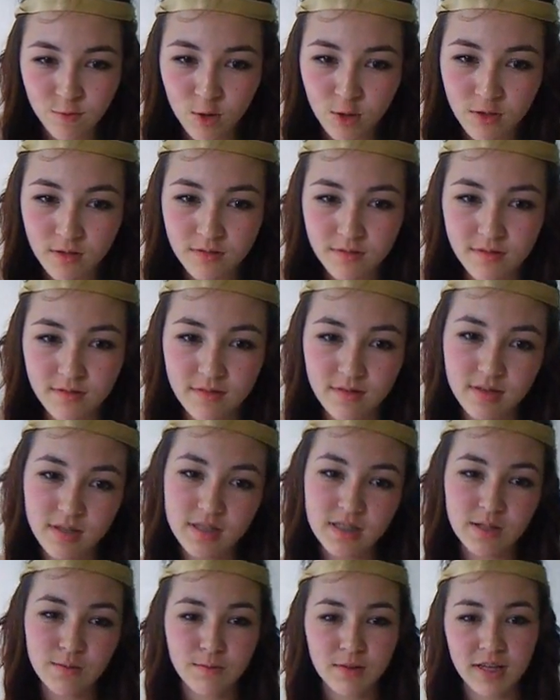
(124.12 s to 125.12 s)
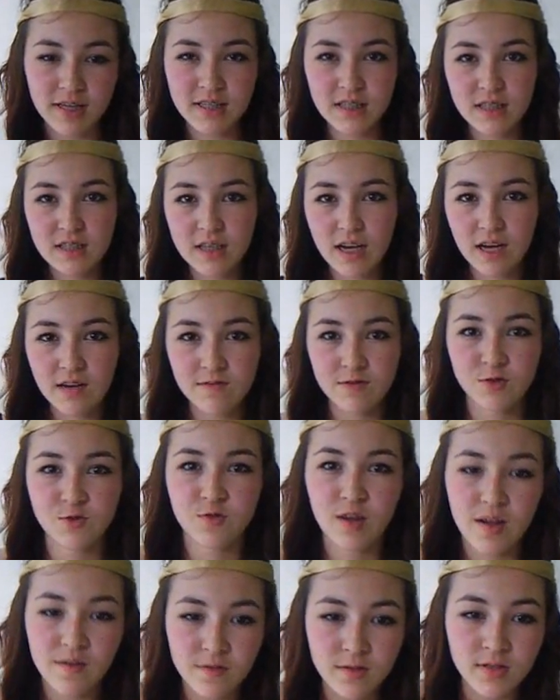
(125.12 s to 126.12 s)
Well, some places I've
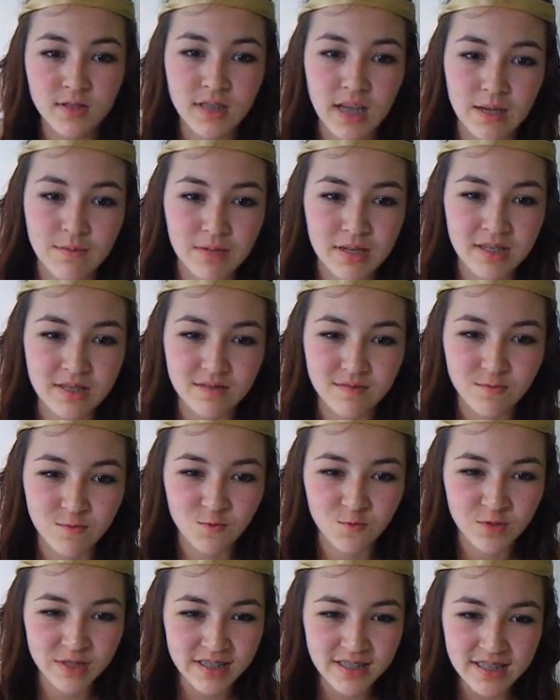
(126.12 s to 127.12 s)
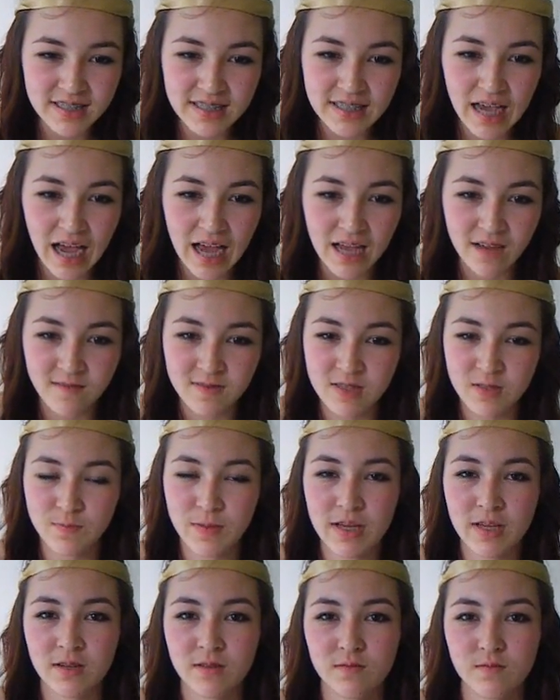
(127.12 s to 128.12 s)
traveled, really I've
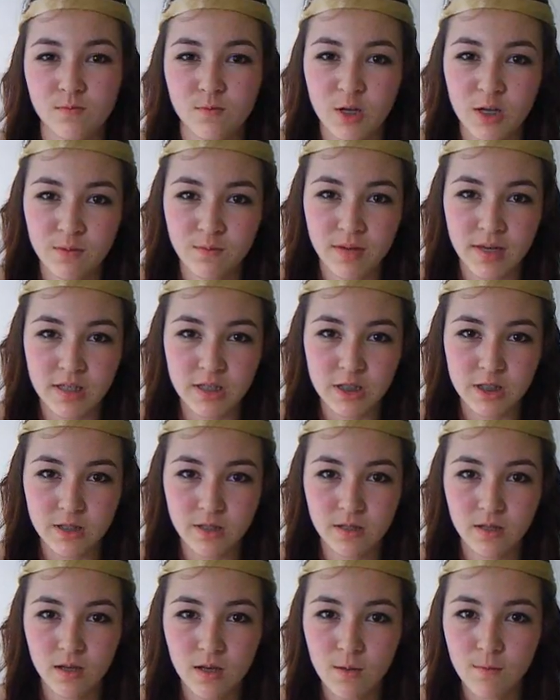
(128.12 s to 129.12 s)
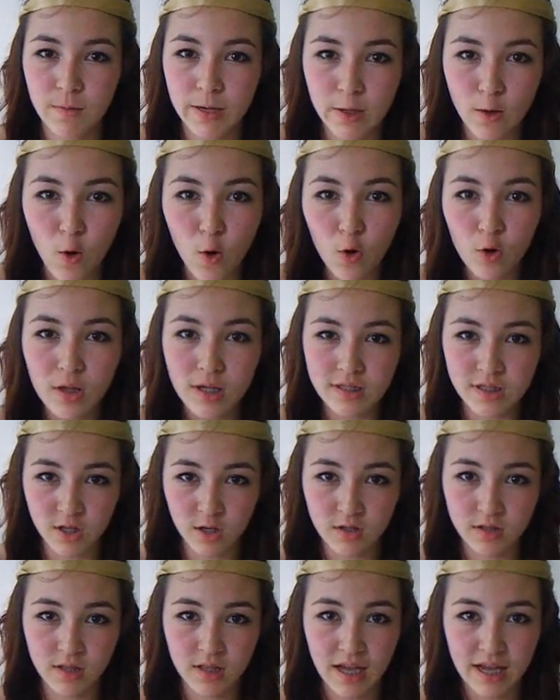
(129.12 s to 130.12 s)
spent pretty much my whole
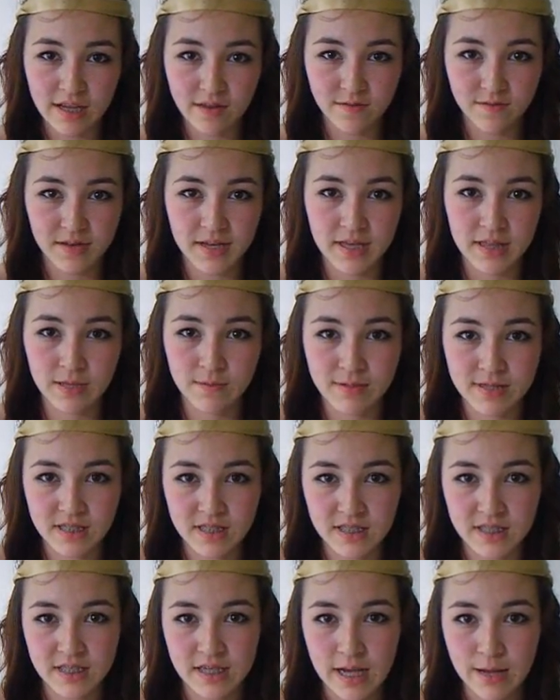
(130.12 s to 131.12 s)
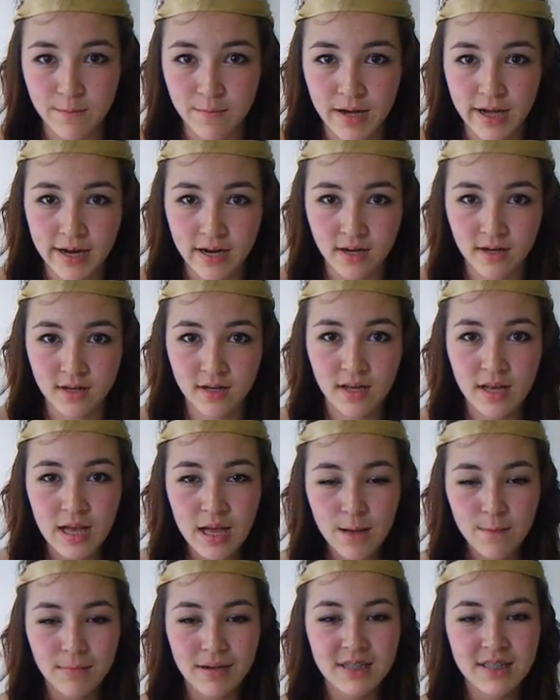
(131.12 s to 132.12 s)
adult life in the Byzantine Empire.
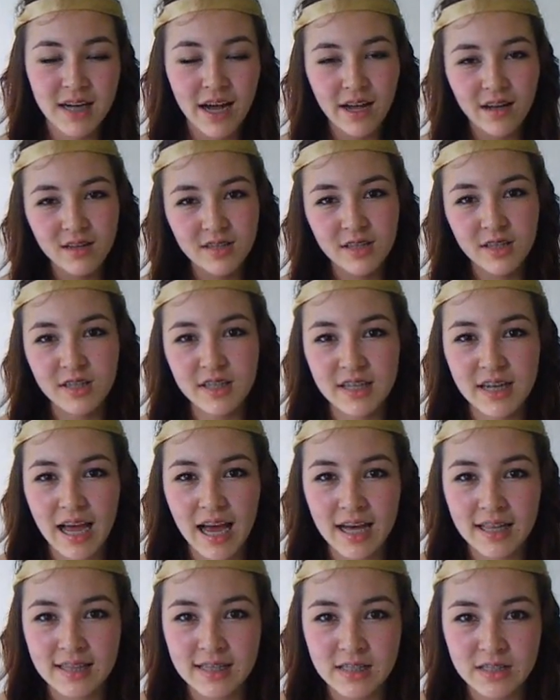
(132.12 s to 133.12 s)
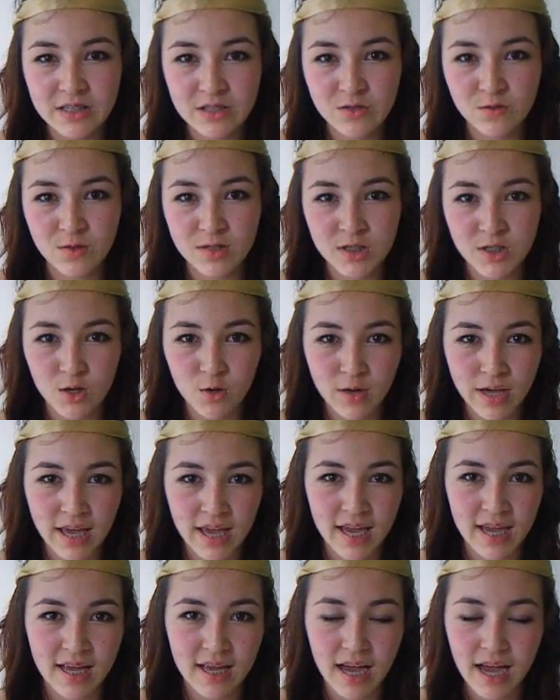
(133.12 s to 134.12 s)
My childhood in Athens was
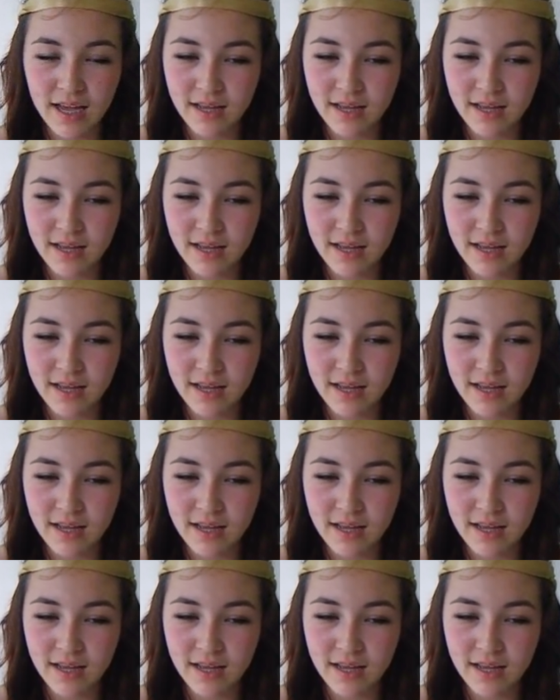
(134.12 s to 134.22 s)
okay.